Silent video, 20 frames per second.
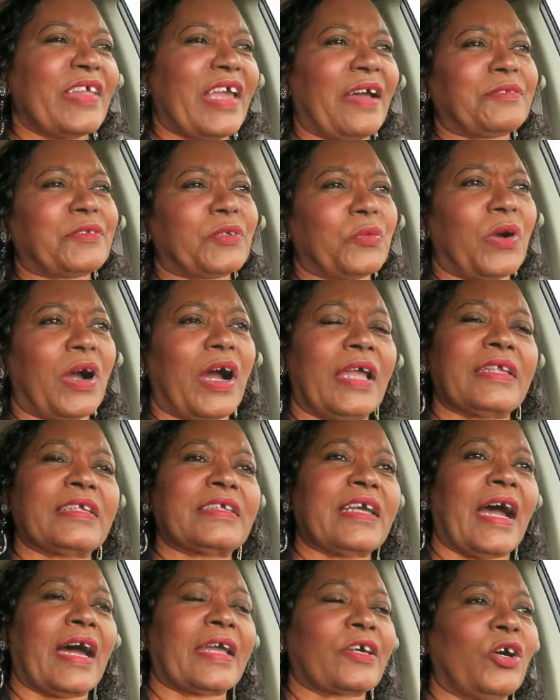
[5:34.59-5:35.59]
After a while
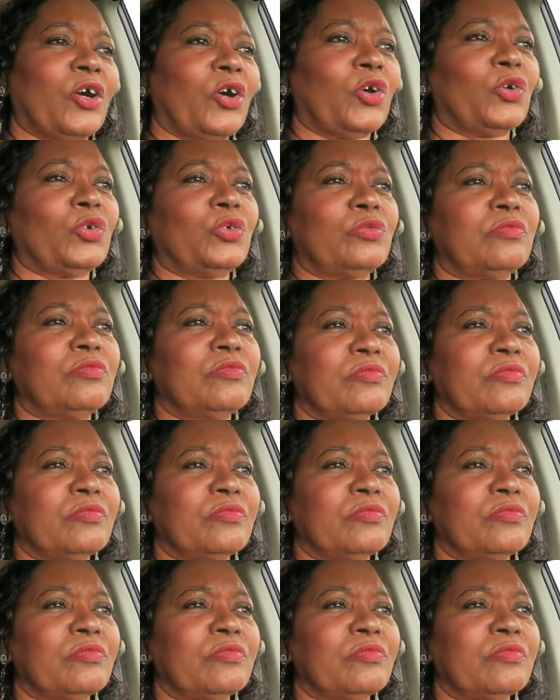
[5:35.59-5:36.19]
it got old.